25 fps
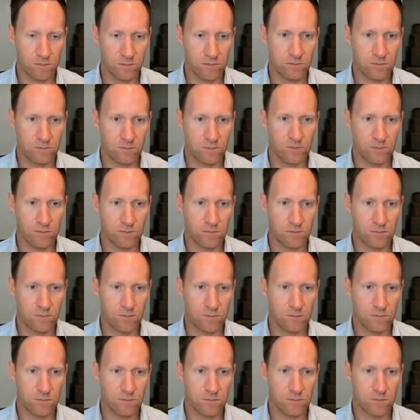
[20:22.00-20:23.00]

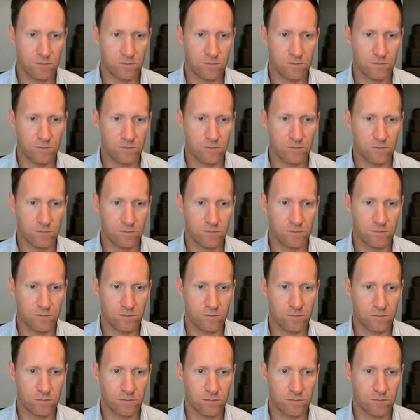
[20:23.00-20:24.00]

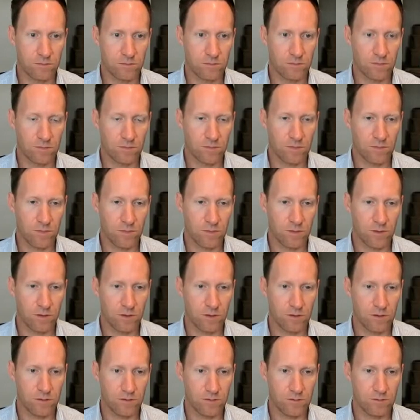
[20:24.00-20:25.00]

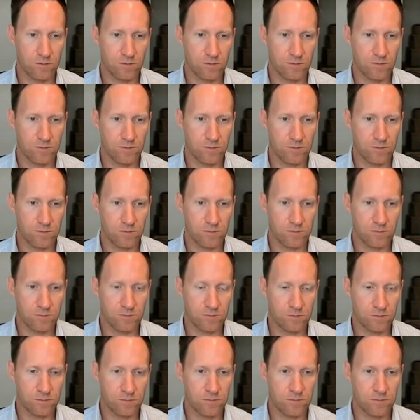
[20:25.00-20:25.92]
(not speaking)